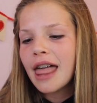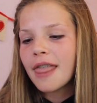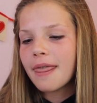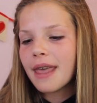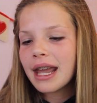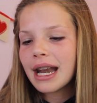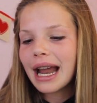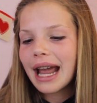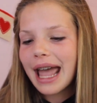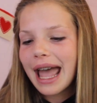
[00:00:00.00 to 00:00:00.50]

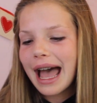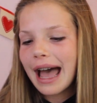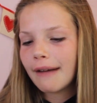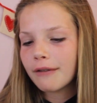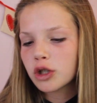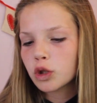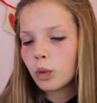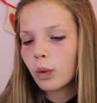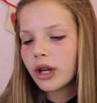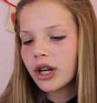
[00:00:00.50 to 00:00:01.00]
Then I
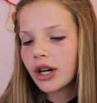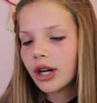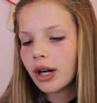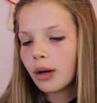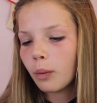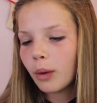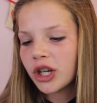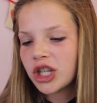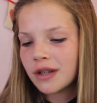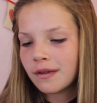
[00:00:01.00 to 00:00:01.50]
have
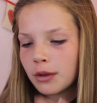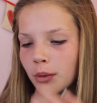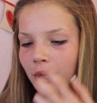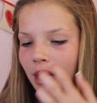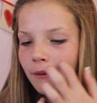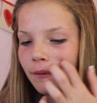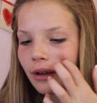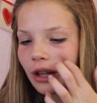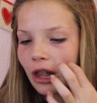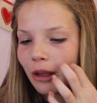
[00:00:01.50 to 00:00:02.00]
Twitter, which if you
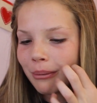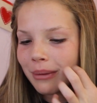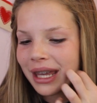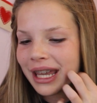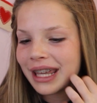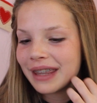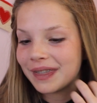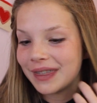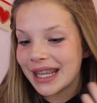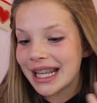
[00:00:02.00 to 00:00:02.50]
want to follow
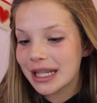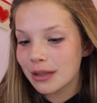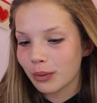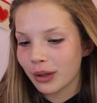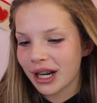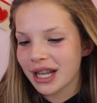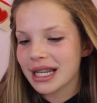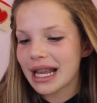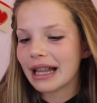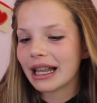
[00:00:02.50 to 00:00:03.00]
me, this
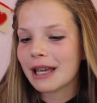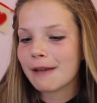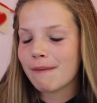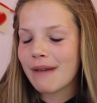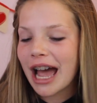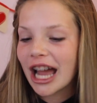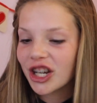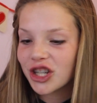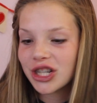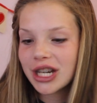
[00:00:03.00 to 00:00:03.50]
one is
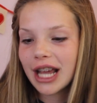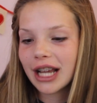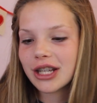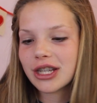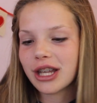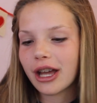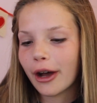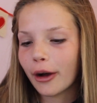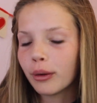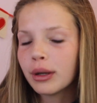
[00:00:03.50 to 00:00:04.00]

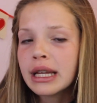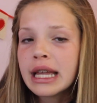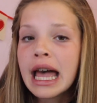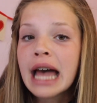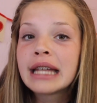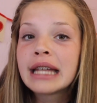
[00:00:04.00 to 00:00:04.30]
elliefashionxo.